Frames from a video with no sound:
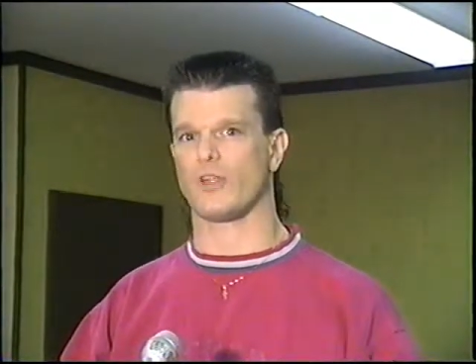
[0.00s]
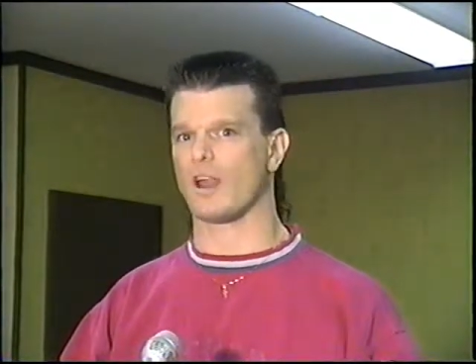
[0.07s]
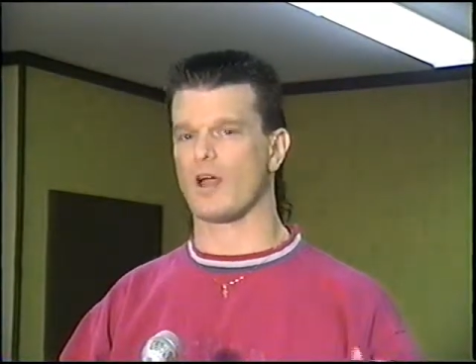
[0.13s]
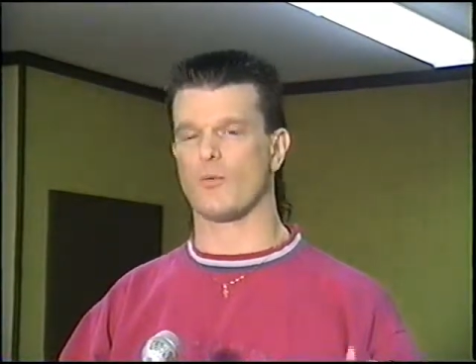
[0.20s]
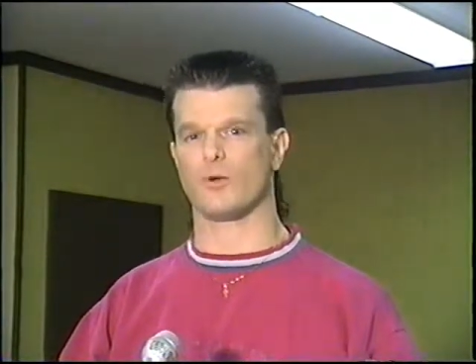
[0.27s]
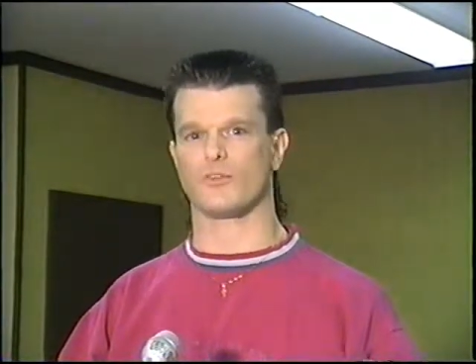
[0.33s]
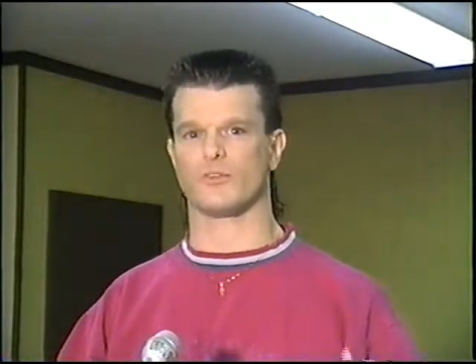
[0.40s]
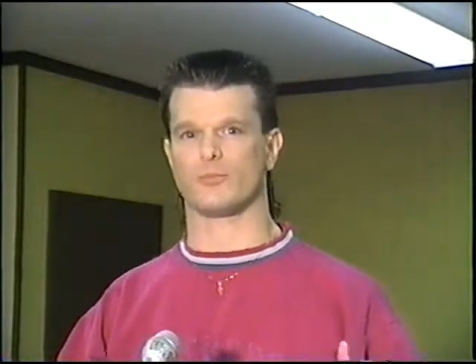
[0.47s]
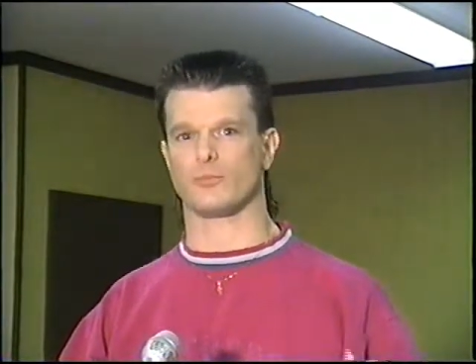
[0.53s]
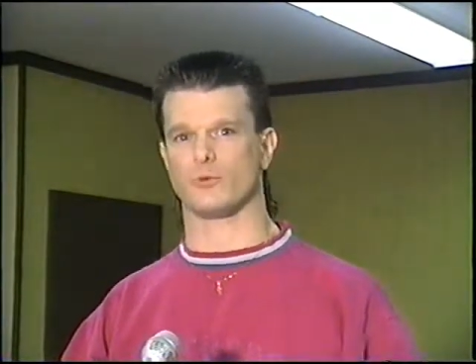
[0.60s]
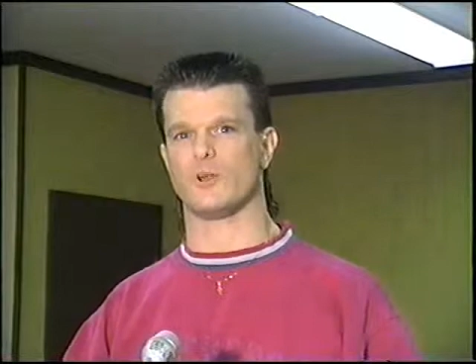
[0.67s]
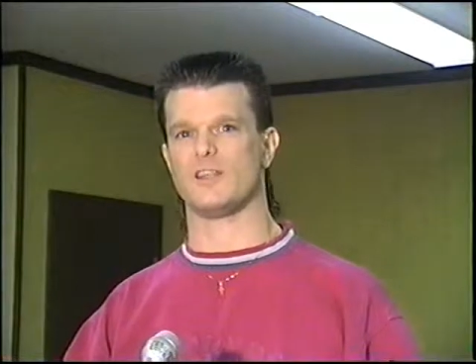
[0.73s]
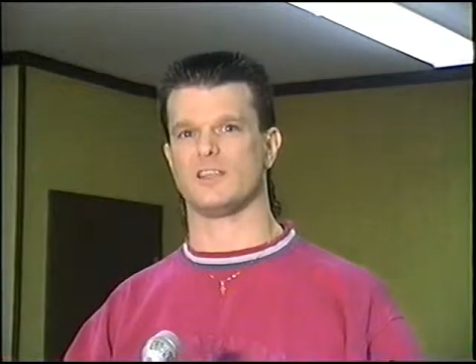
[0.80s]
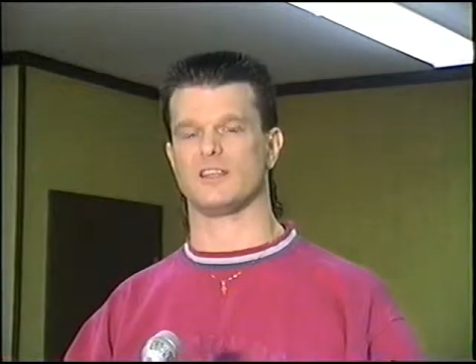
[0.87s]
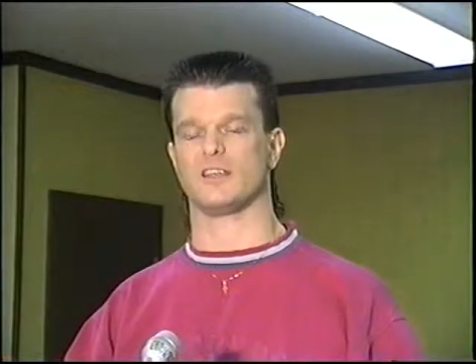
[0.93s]
that I wasn't
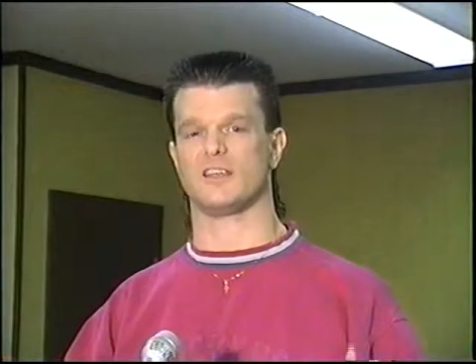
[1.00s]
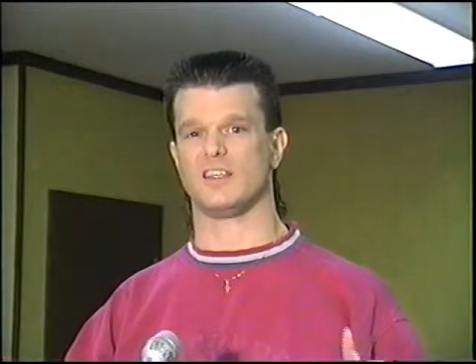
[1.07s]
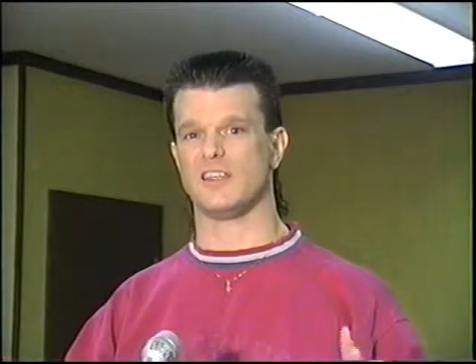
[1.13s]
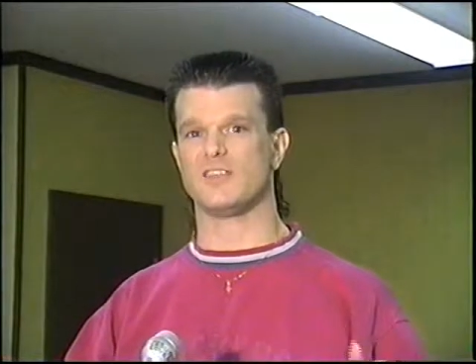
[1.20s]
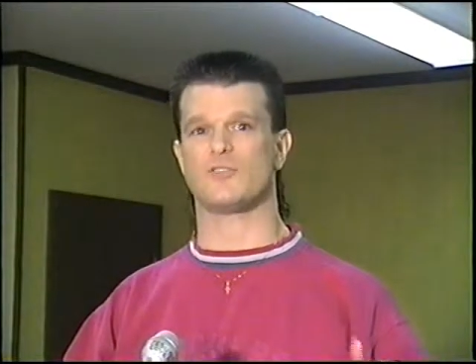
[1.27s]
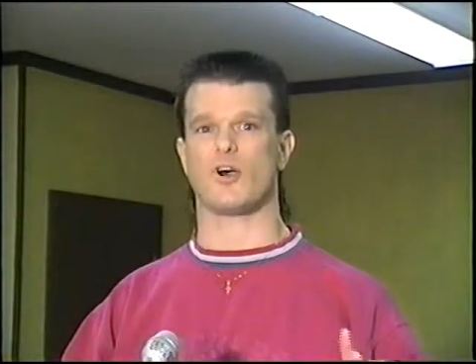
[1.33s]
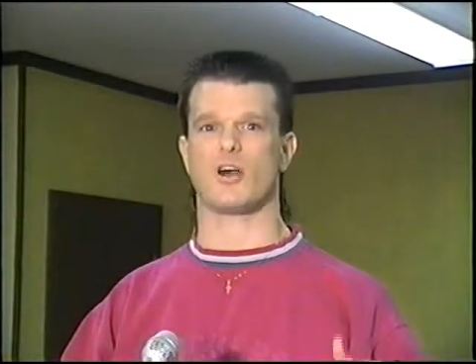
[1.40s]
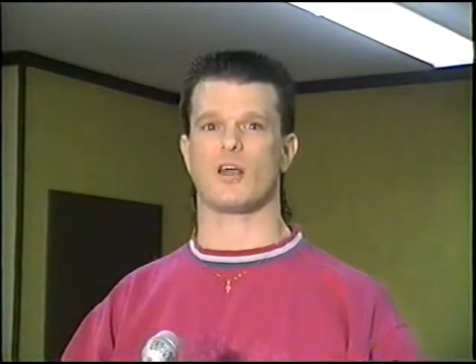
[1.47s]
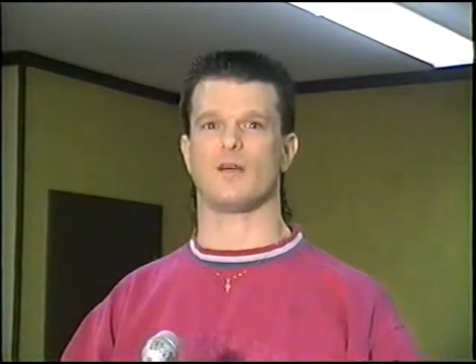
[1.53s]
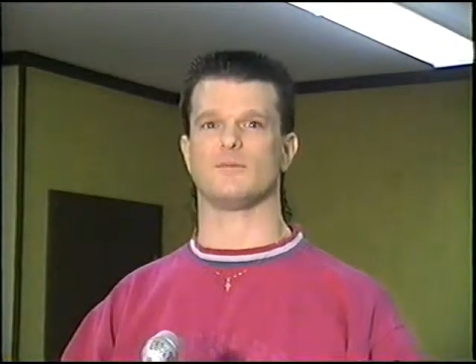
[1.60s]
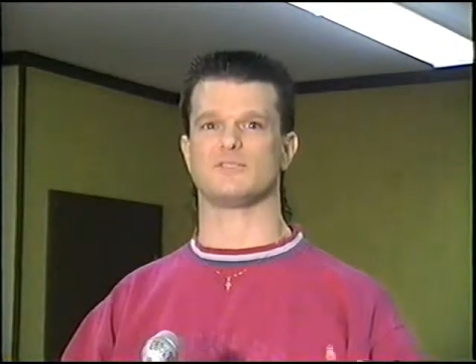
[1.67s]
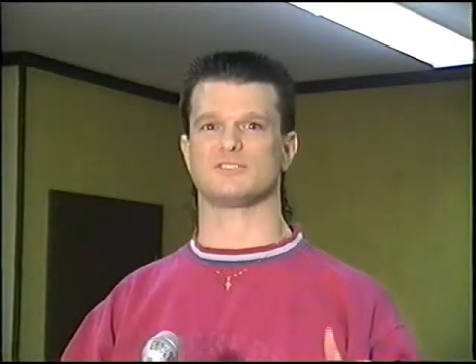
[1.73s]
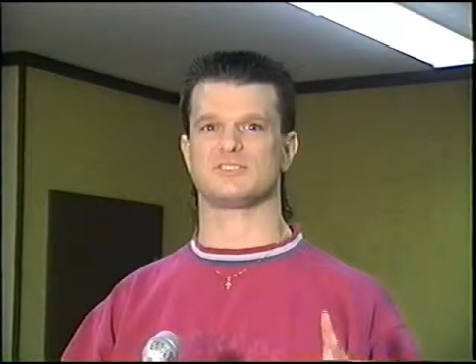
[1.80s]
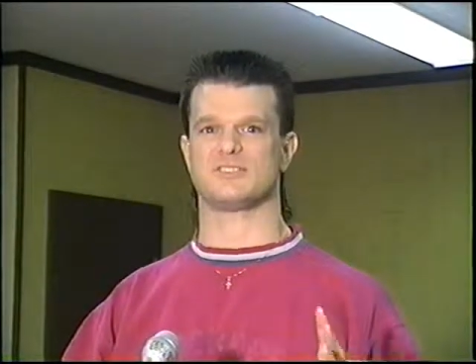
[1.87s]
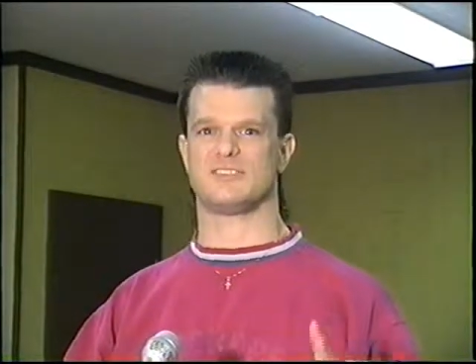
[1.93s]
breathing and he thought I
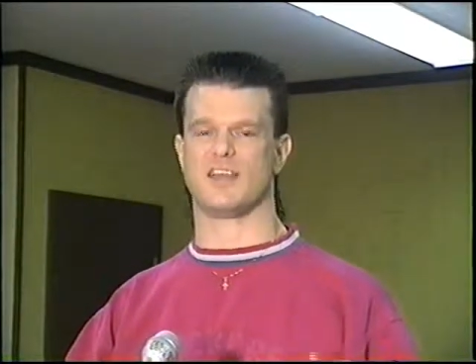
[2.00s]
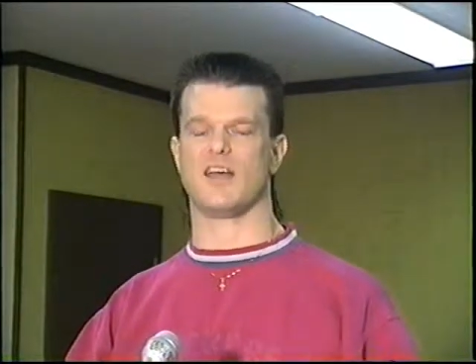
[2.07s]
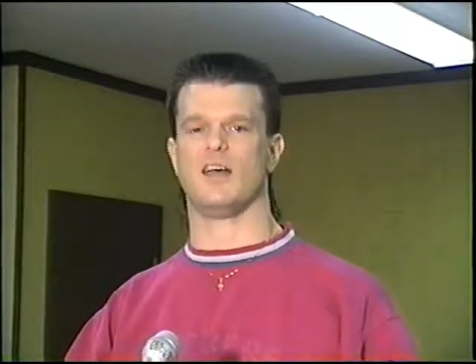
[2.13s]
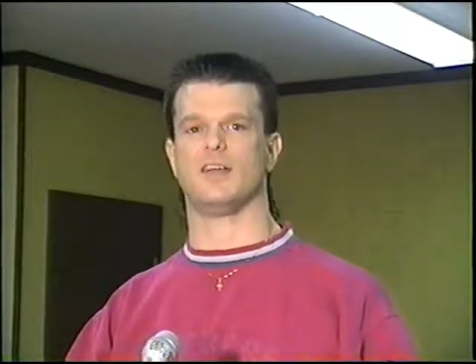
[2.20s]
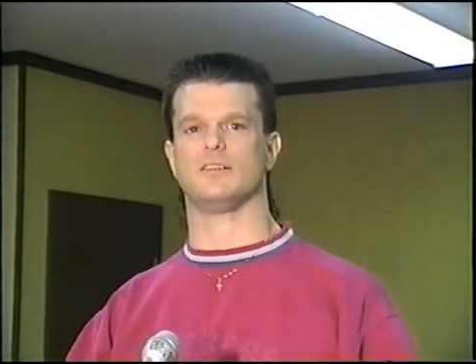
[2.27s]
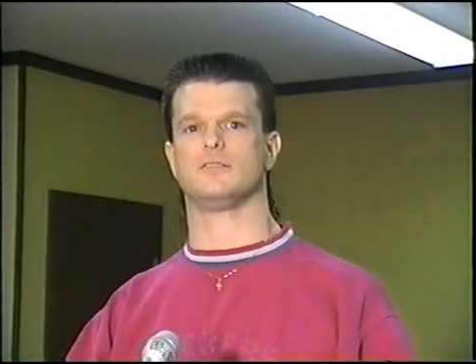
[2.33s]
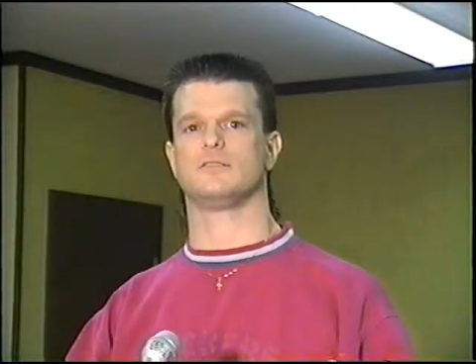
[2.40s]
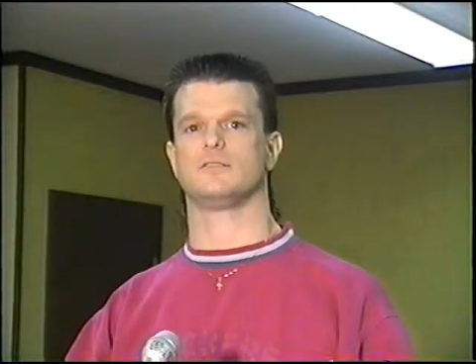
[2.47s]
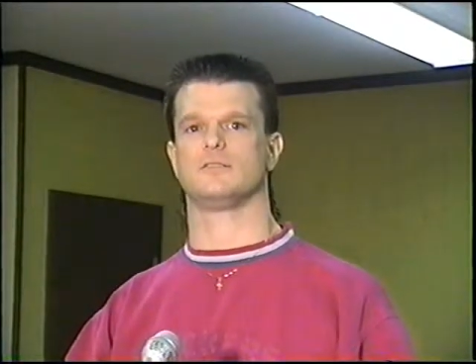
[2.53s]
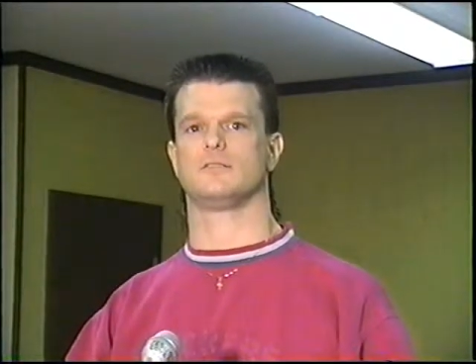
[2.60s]
was dead.